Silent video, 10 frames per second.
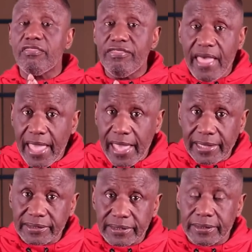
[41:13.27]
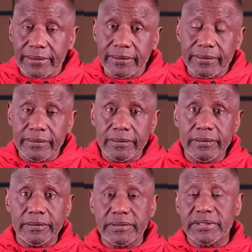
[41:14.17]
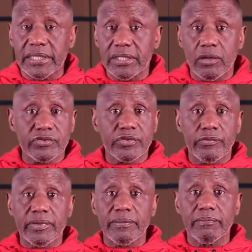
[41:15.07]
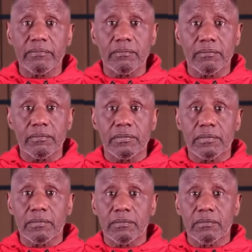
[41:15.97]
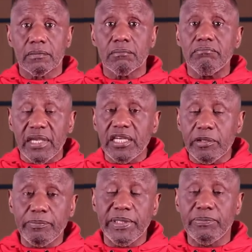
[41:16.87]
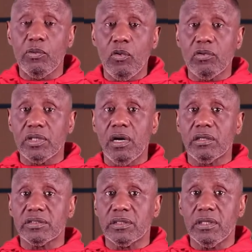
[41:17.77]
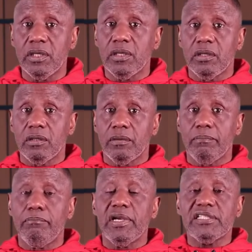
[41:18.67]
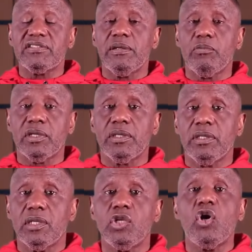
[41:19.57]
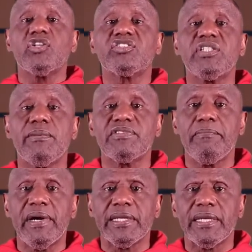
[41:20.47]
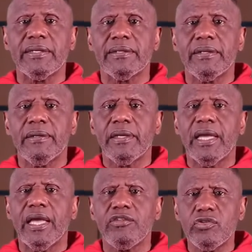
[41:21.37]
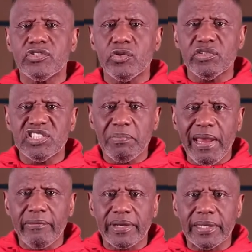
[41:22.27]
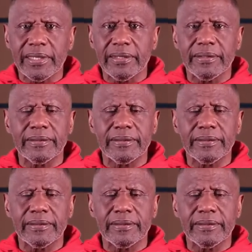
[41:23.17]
That shall he also reap. Many people want God to bless them with large sums of money, and you sow it sparingly.